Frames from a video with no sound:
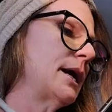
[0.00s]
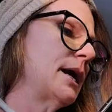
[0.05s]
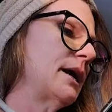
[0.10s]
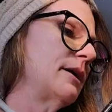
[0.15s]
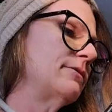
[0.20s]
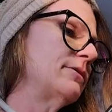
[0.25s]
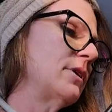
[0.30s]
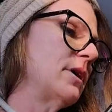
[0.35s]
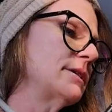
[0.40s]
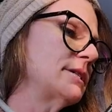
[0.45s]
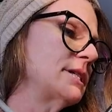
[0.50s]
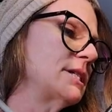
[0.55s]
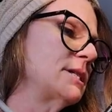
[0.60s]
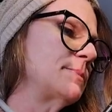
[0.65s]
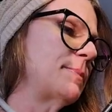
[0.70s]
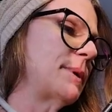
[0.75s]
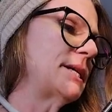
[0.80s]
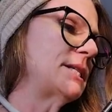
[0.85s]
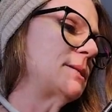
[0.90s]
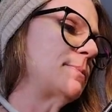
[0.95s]
I have lots of
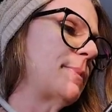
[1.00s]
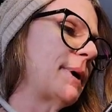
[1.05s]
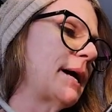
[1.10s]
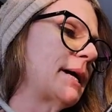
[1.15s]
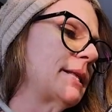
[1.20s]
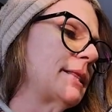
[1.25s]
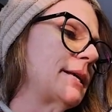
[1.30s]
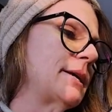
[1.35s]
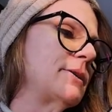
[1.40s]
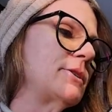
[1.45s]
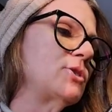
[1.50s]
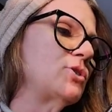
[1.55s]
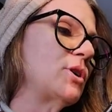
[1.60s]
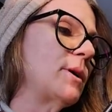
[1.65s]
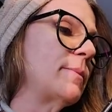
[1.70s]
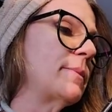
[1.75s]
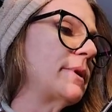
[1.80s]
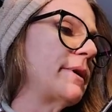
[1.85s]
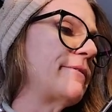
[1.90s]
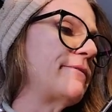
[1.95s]
space back there,
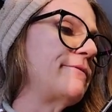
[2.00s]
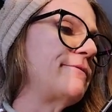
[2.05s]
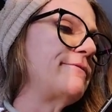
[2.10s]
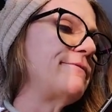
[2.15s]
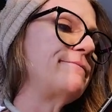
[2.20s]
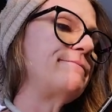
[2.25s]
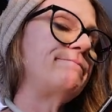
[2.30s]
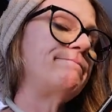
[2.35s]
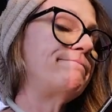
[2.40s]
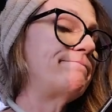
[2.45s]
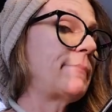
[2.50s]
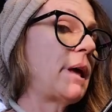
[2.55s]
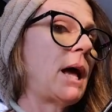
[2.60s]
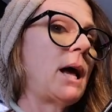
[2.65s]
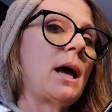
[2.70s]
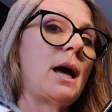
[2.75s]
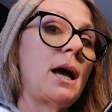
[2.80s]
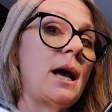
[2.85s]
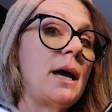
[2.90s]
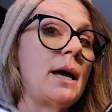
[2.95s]
so
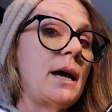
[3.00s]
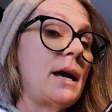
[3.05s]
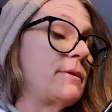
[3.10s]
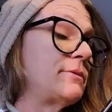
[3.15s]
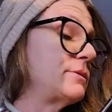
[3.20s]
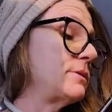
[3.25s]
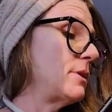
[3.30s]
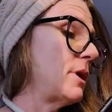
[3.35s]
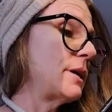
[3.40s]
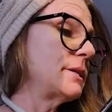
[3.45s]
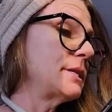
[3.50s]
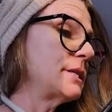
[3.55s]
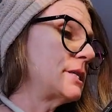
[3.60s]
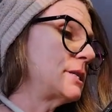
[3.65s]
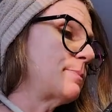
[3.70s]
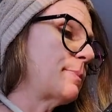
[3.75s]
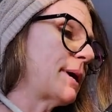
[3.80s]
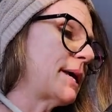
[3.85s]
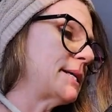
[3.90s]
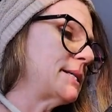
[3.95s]
I have lots of
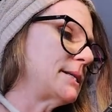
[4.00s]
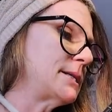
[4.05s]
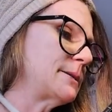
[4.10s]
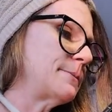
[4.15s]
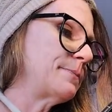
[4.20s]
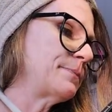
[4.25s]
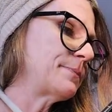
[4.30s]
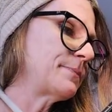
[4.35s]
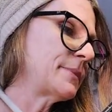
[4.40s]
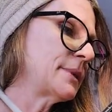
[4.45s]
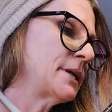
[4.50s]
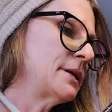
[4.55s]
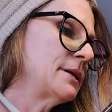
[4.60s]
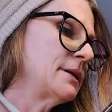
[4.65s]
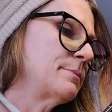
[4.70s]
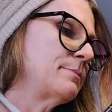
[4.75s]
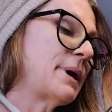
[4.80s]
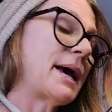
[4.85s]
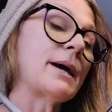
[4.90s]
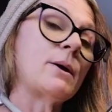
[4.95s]
space.
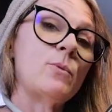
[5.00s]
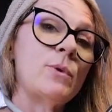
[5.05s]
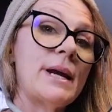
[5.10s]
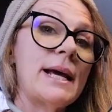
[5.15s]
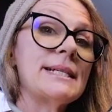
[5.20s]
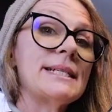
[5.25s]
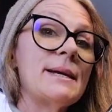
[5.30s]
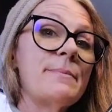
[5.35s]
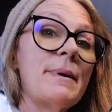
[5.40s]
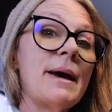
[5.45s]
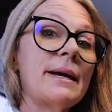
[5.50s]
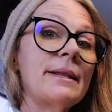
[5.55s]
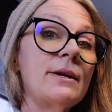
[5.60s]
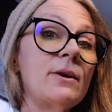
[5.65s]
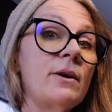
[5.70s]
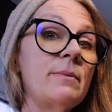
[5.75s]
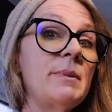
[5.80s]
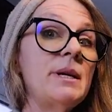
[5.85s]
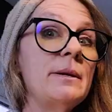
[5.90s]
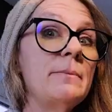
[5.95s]
When I say back
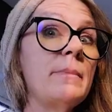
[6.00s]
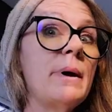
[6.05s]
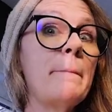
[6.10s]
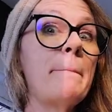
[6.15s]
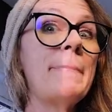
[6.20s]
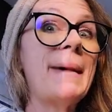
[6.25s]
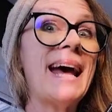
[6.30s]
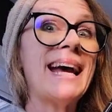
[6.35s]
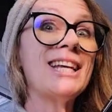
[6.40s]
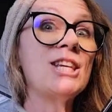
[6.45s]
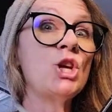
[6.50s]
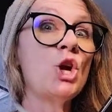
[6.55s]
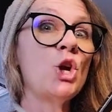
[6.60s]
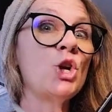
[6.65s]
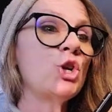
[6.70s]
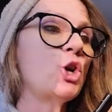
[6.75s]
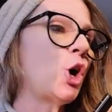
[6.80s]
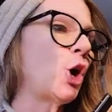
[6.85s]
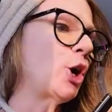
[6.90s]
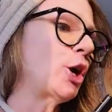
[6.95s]
there, I mean in my
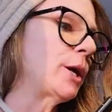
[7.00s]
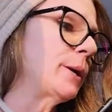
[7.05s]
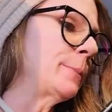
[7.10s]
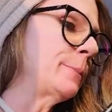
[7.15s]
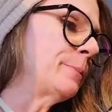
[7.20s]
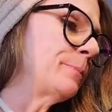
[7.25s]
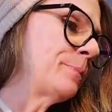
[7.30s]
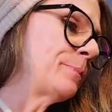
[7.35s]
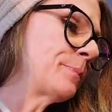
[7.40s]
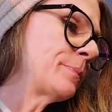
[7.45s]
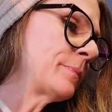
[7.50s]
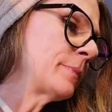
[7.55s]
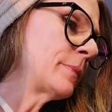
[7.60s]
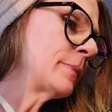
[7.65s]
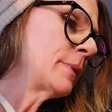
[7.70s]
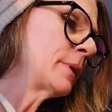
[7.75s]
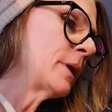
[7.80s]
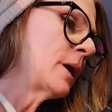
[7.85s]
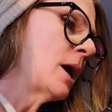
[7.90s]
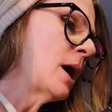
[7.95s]
backyard garden.
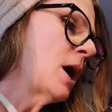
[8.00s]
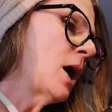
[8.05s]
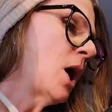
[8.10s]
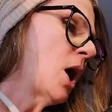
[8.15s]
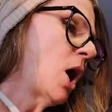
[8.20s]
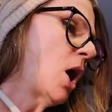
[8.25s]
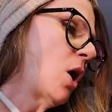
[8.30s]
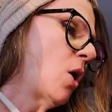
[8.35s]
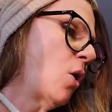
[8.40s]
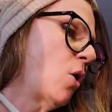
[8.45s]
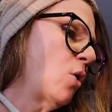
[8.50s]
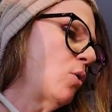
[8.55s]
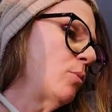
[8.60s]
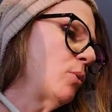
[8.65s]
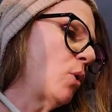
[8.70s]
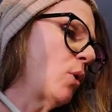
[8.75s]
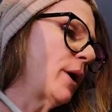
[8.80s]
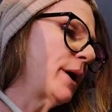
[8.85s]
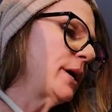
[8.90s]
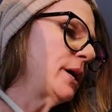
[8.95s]
Oh
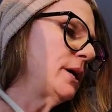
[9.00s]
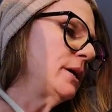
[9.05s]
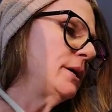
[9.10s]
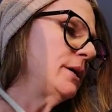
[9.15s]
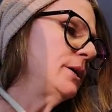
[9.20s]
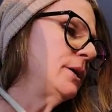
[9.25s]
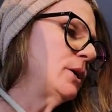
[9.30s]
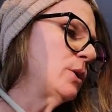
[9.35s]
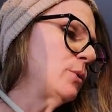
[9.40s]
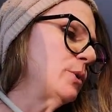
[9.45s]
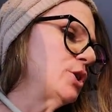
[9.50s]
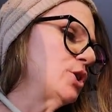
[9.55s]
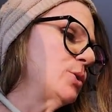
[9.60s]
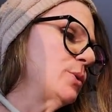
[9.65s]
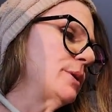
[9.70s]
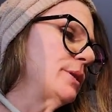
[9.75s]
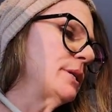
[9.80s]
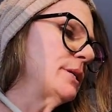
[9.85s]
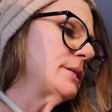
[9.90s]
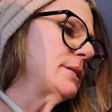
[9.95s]
boy, here we're
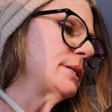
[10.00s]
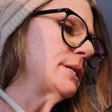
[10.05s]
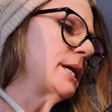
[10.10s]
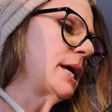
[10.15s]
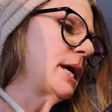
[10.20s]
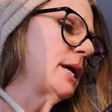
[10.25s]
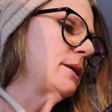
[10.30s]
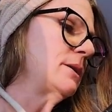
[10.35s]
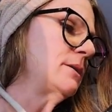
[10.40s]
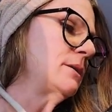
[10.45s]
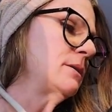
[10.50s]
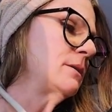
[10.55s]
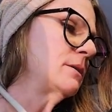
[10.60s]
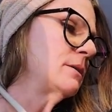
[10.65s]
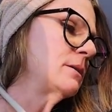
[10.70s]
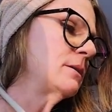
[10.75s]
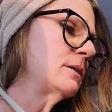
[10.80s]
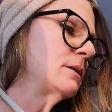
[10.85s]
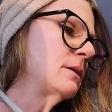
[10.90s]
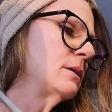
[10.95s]
doing this again.
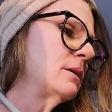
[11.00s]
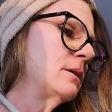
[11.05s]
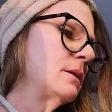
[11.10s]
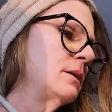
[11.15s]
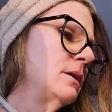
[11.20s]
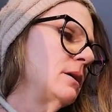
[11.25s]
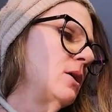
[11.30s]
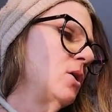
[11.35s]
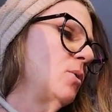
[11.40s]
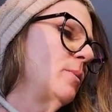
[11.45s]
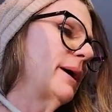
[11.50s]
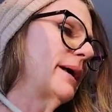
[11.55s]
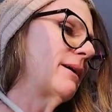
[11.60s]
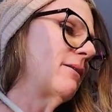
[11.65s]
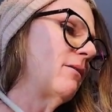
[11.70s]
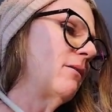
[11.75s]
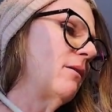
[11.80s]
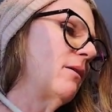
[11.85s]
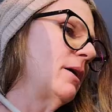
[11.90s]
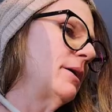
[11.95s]
Oh my
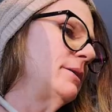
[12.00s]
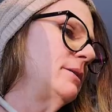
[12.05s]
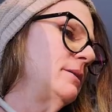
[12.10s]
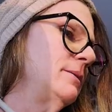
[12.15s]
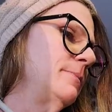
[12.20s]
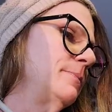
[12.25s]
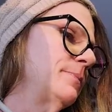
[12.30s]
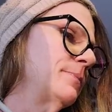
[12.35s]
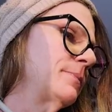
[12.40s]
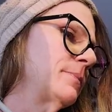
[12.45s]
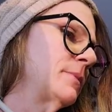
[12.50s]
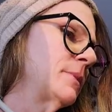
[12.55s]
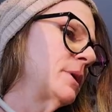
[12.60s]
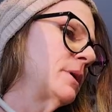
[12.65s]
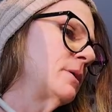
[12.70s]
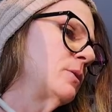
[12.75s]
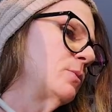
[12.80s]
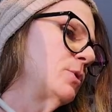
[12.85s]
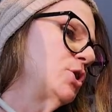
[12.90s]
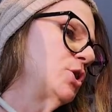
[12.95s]
God,
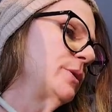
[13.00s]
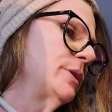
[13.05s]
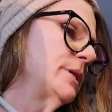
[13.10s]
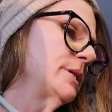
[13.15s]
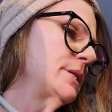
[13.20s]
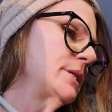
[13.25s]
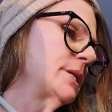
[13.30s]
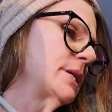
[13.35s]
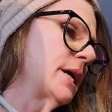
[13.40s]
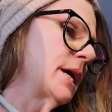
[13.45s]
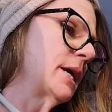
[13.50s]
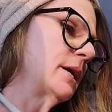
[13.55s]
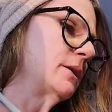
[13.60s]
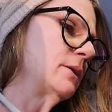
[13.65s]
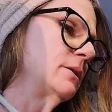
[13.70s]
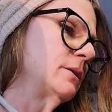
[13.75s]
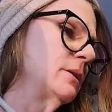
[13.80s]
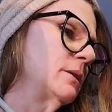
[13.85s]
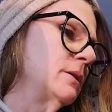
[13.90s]
we're doing this again.